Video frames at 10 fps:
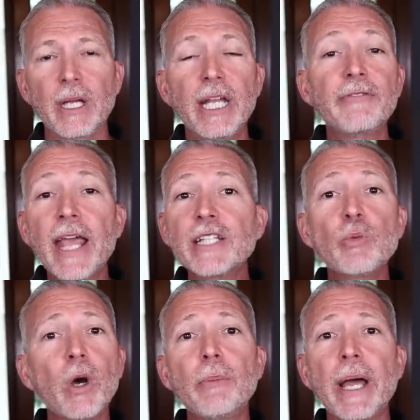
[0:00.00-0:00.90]
And if that's
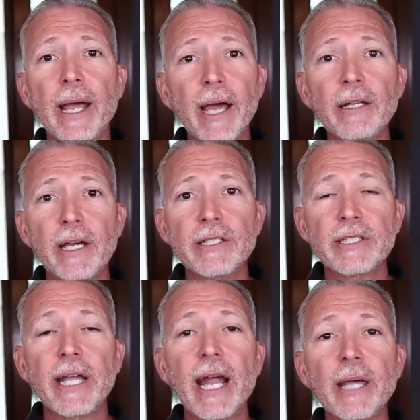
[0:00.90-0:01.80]
one of my
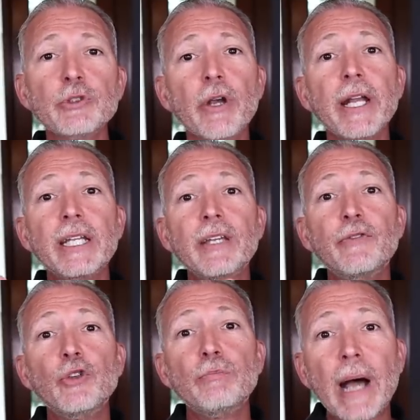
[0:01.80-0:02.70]
highlights and I'm trying to give
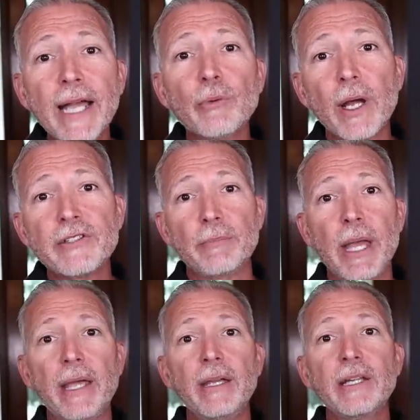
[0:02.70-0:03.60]
you my
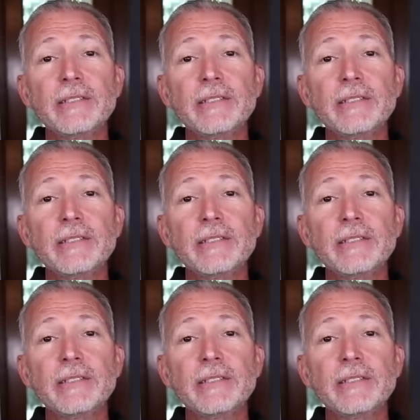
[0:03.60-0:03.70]
resume